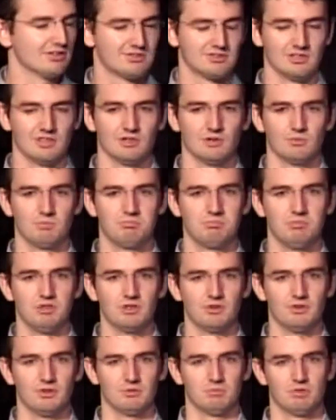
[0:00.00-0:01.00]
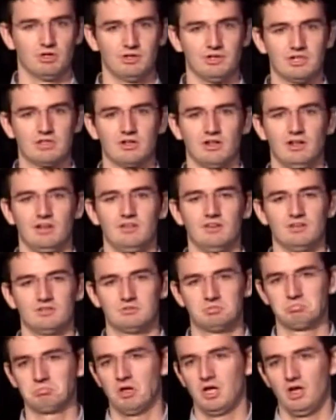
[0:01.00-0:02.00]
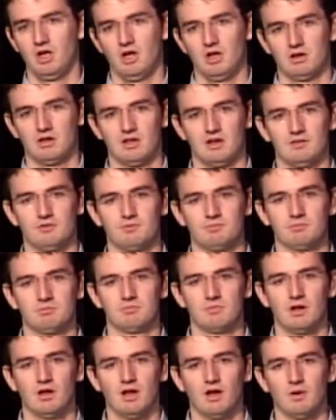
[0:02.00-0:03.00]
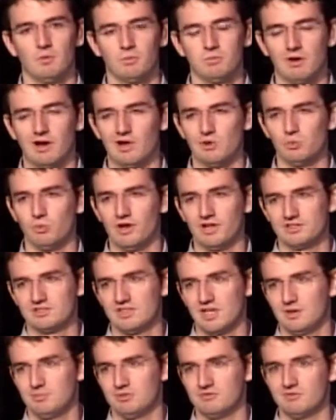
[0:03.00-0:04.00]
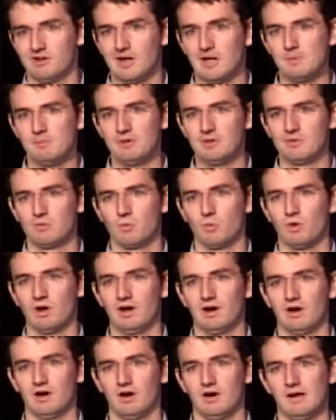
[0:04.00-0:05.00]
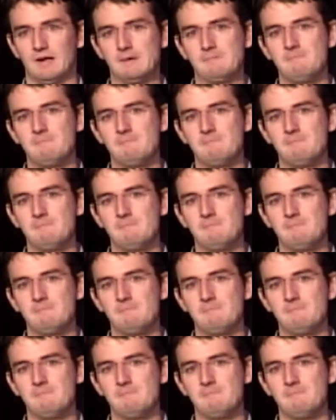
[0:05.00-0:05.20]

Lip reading: So they really created this kind of Wild West type environment where